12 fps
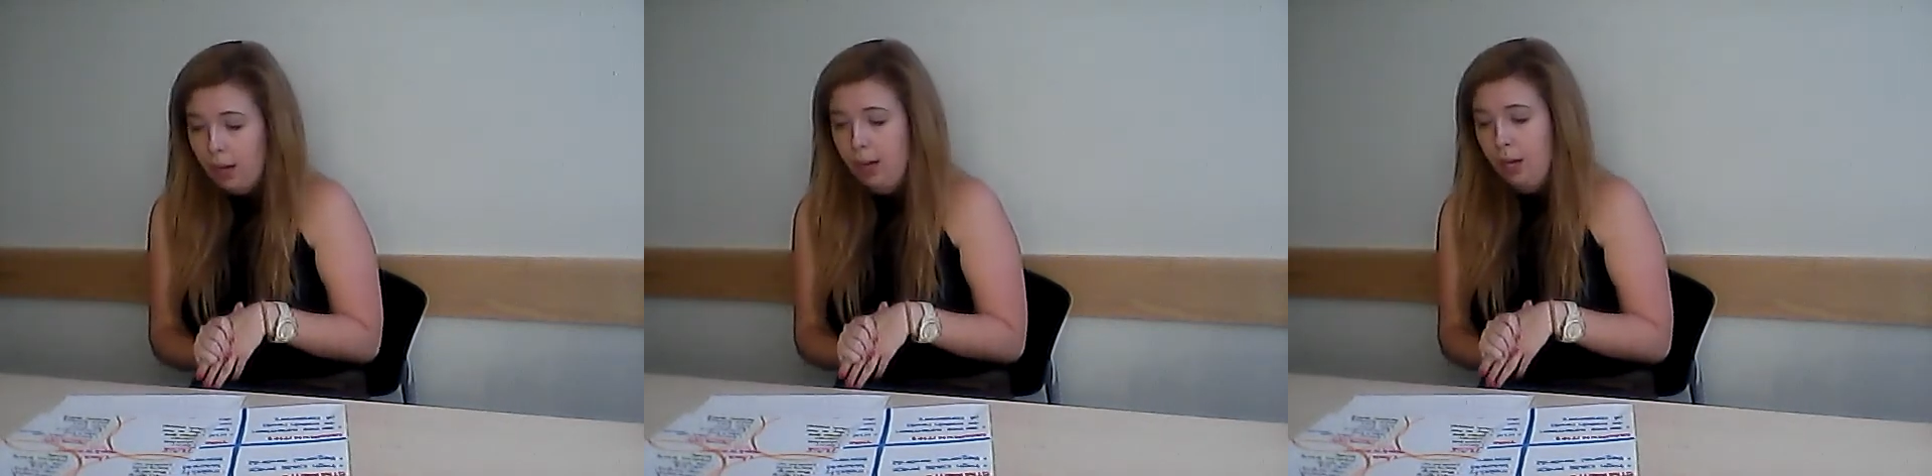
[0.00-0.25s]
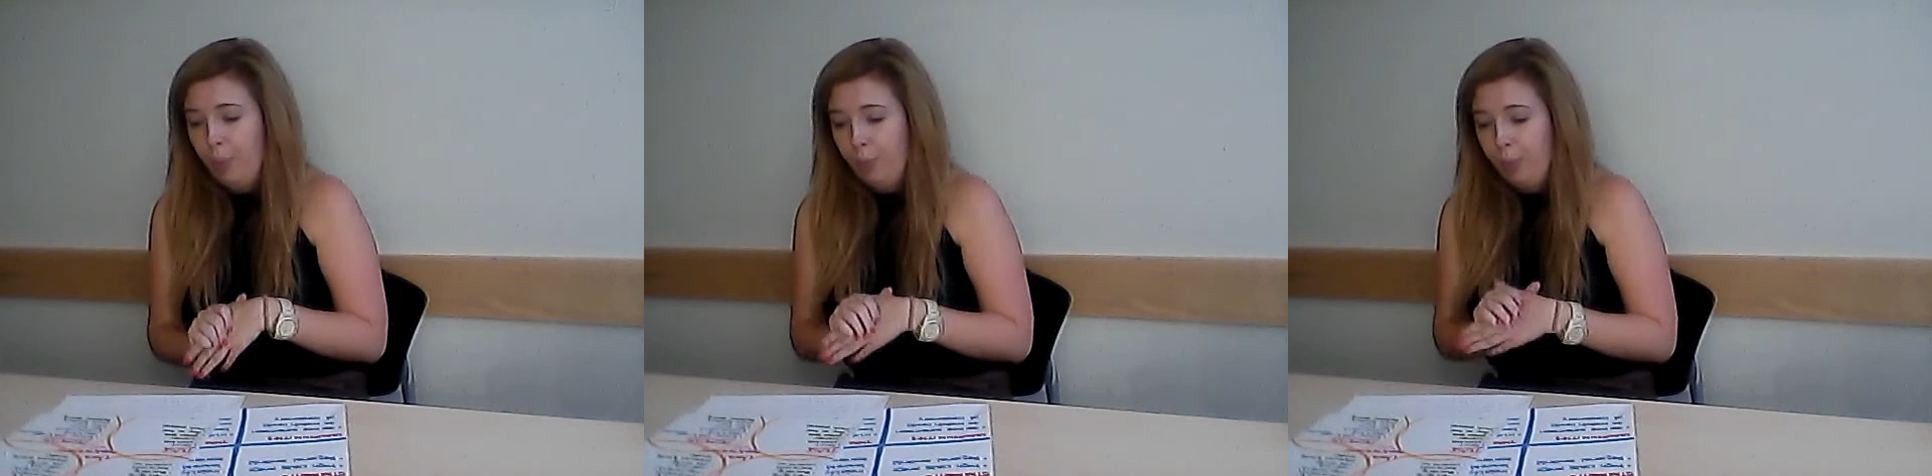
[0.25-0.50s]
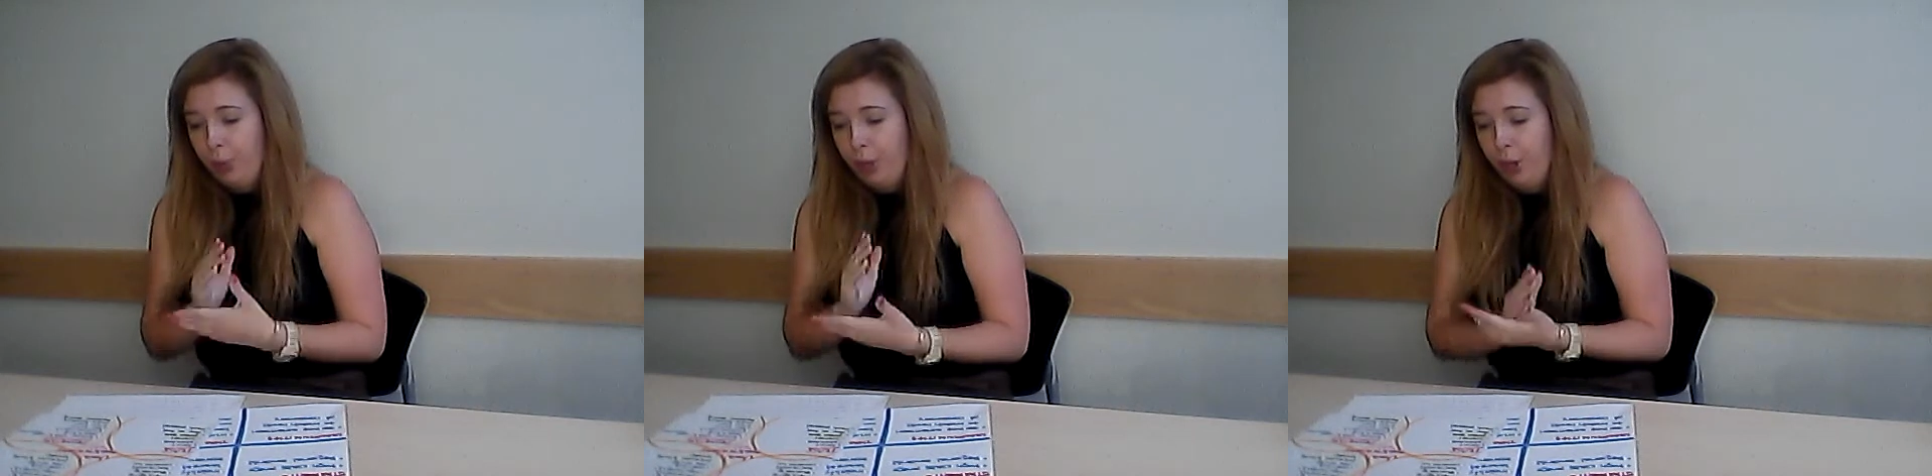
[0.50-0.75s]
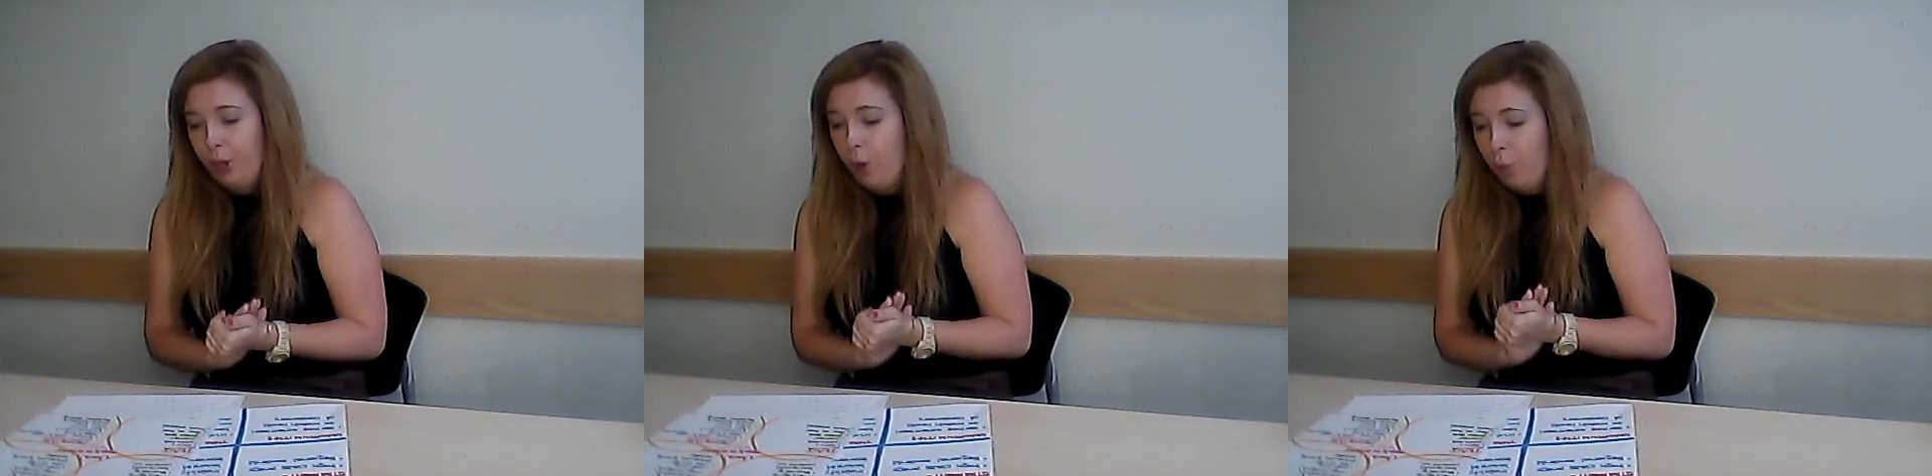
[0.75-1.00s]
We're
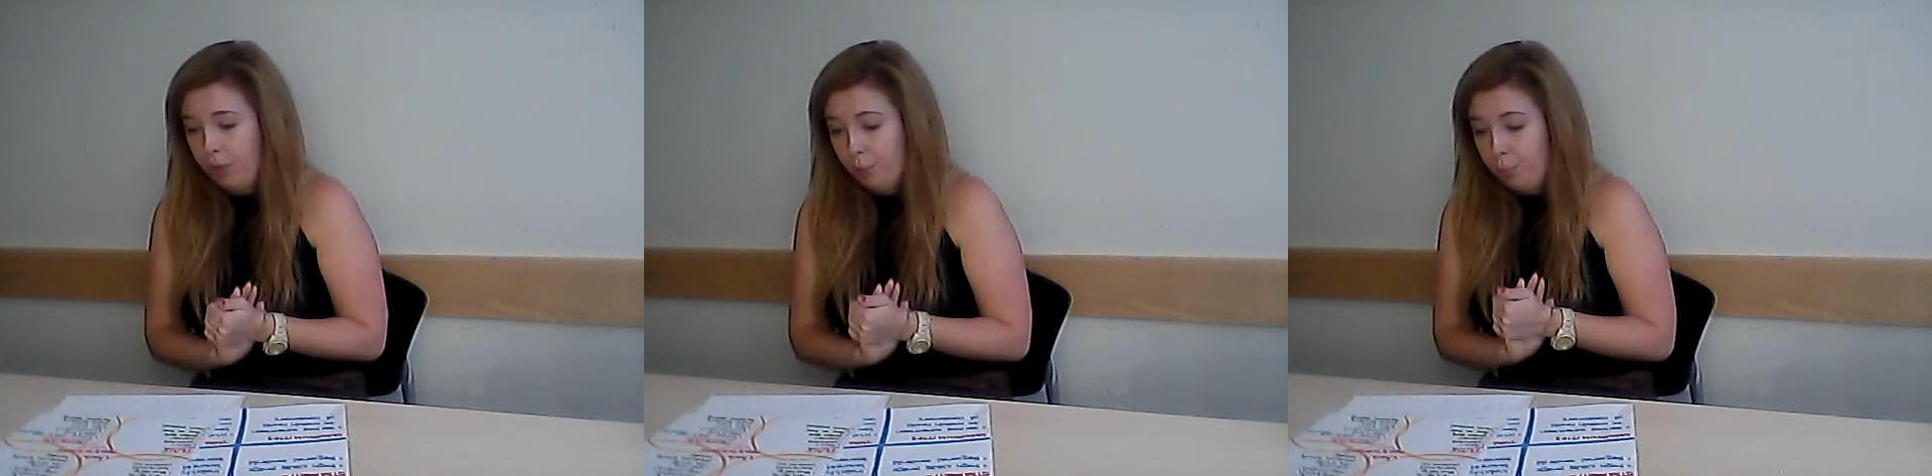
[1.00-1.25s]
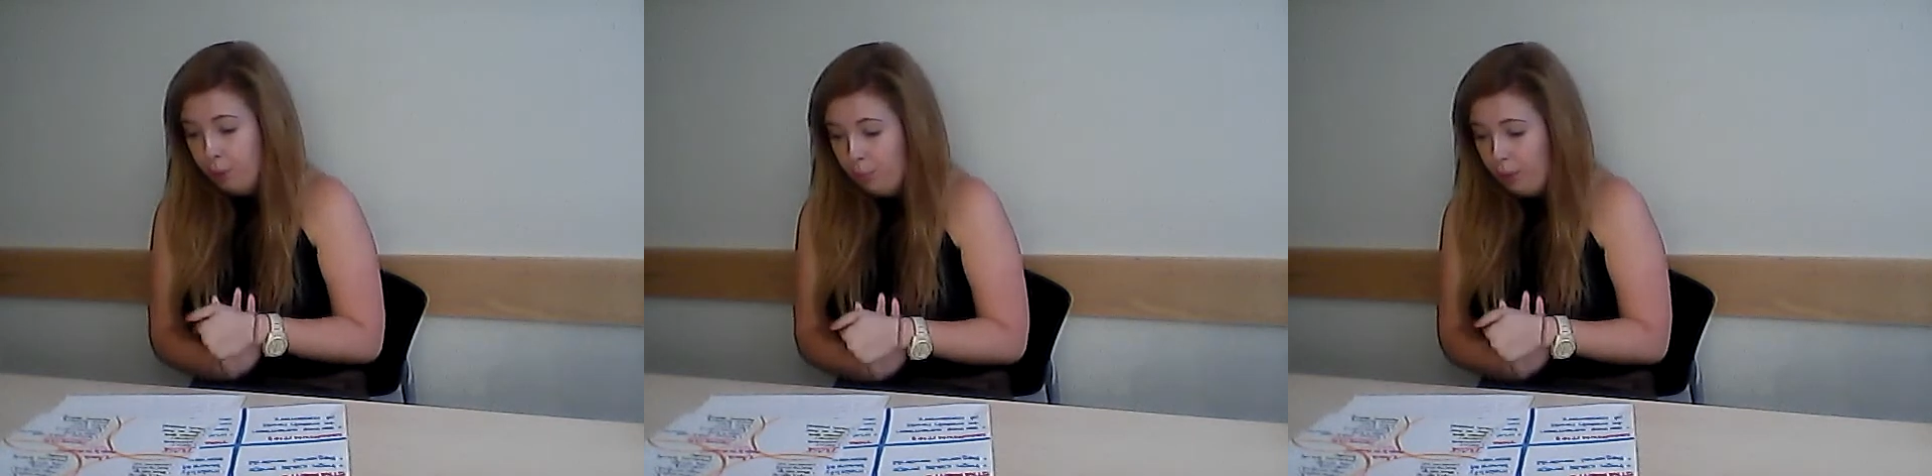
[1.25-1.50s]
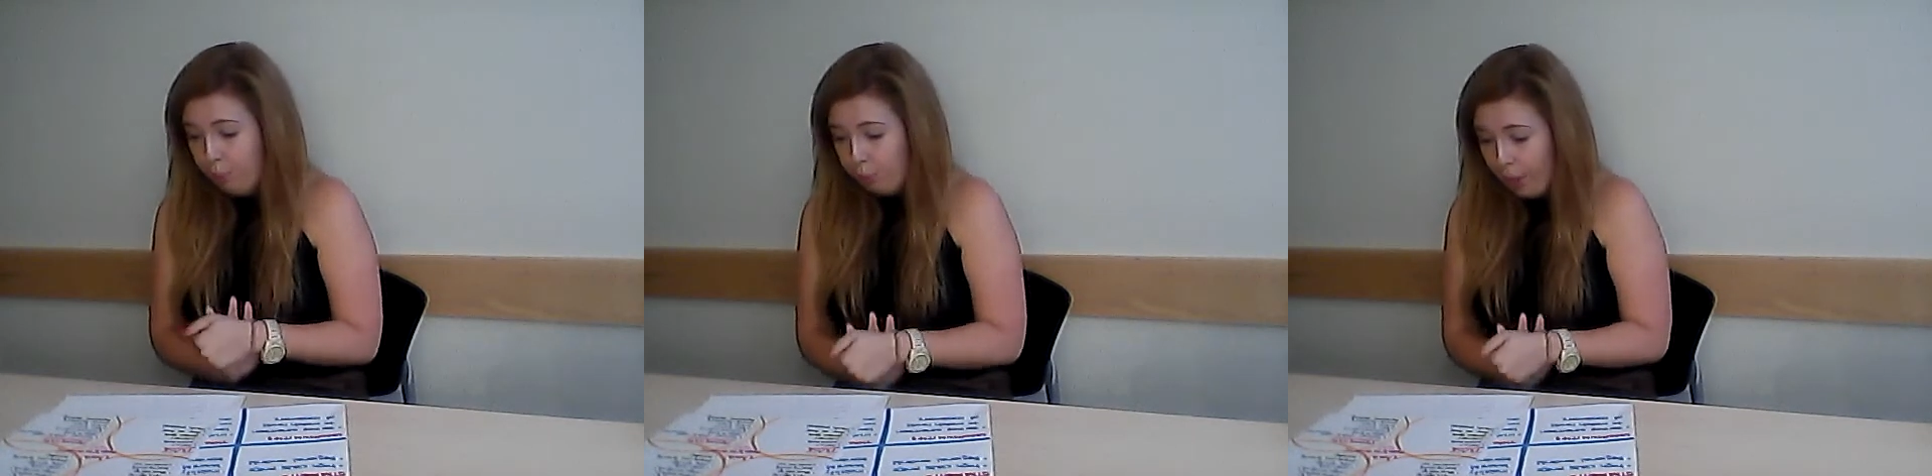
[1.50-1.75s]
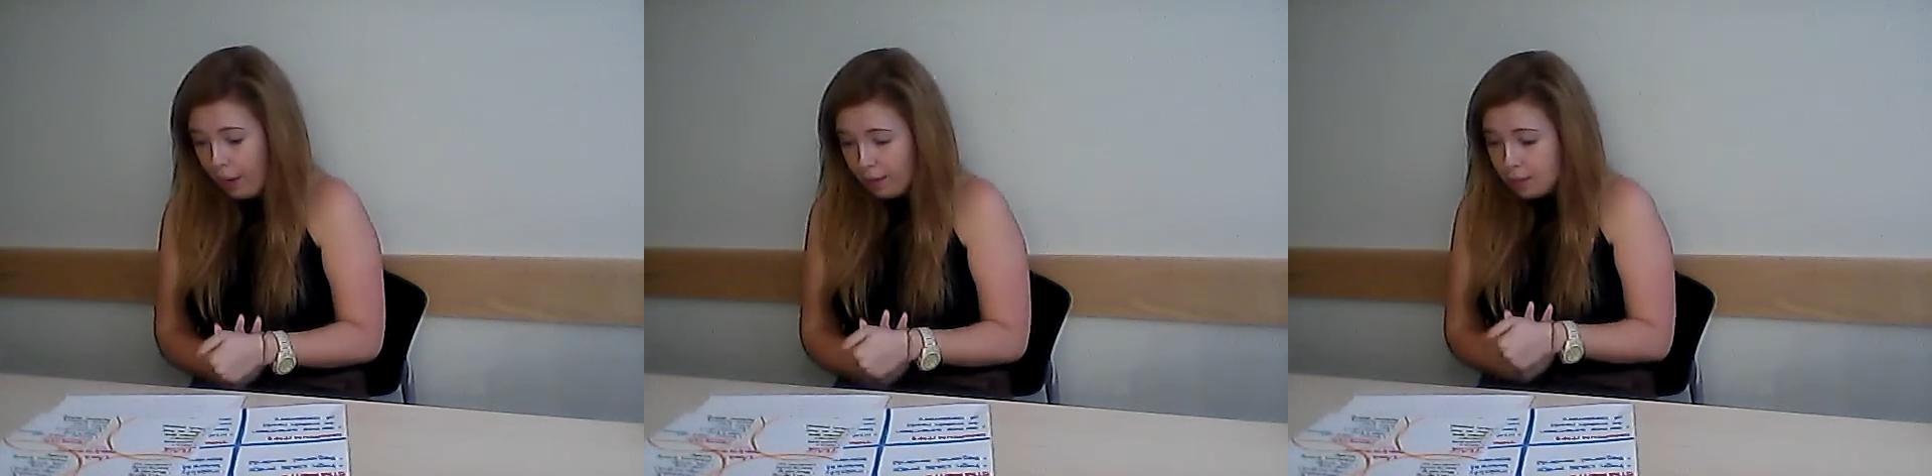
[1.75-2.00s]
going to go with the premium
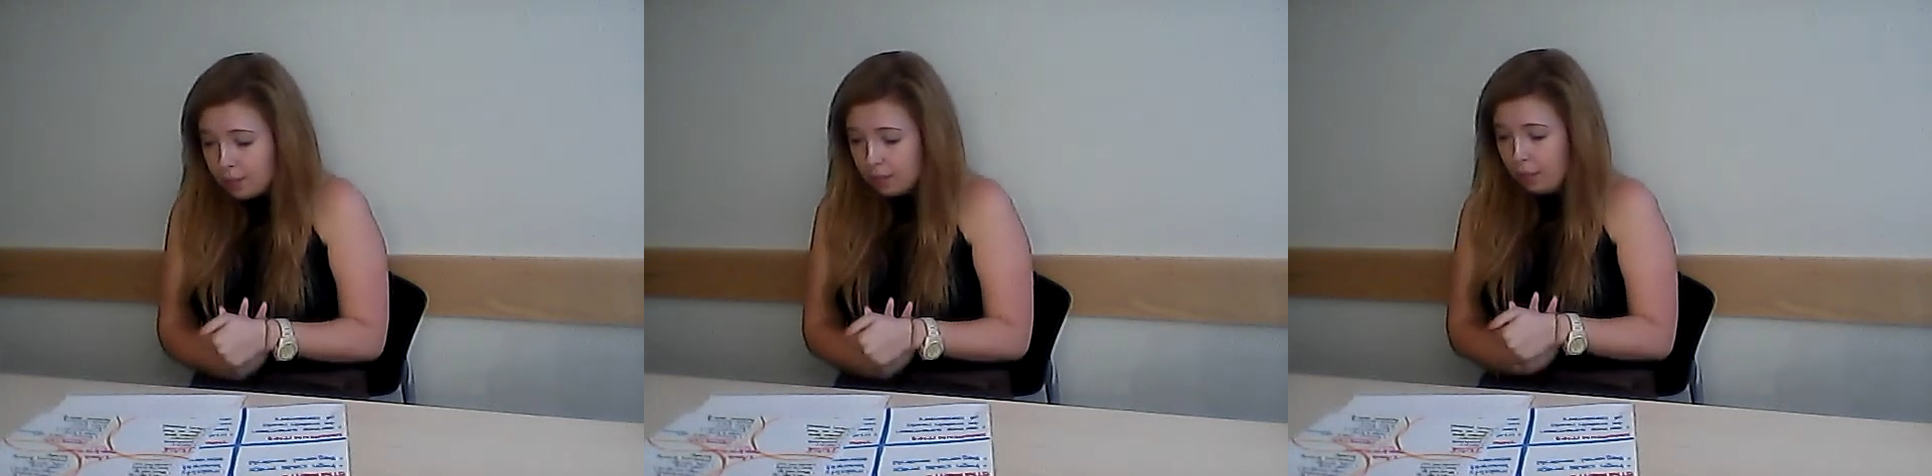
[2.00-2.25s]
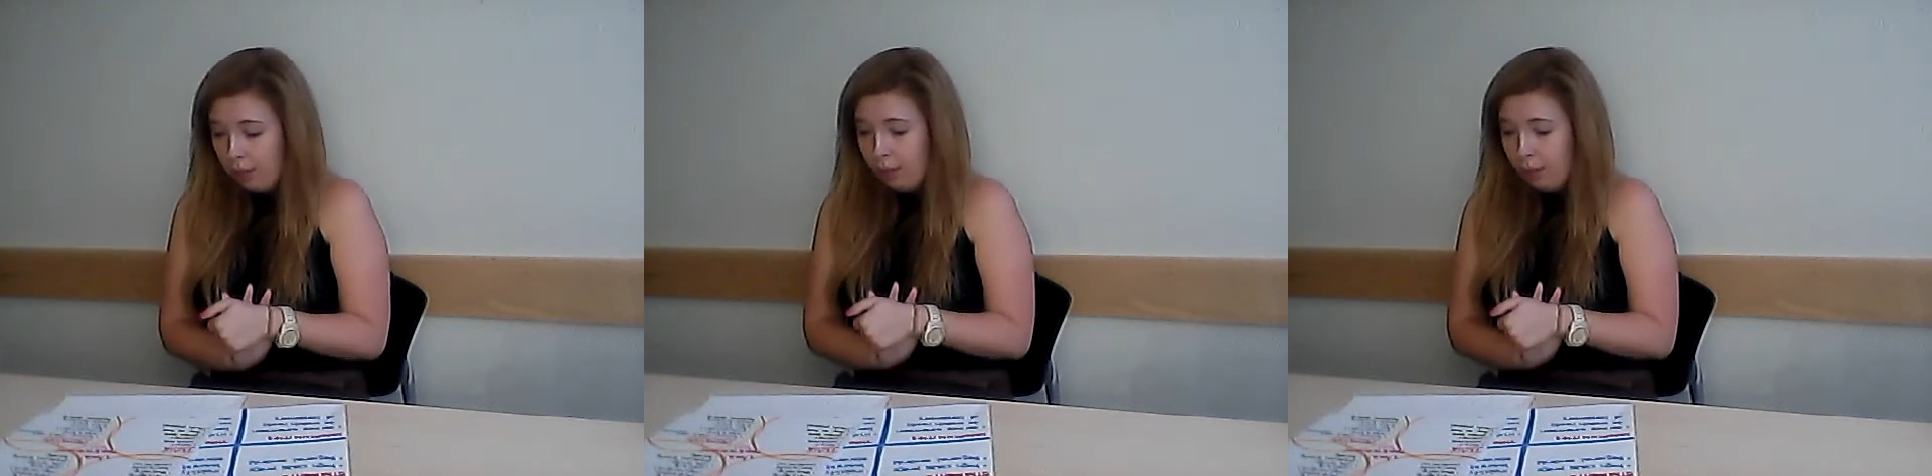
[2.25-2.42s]
price.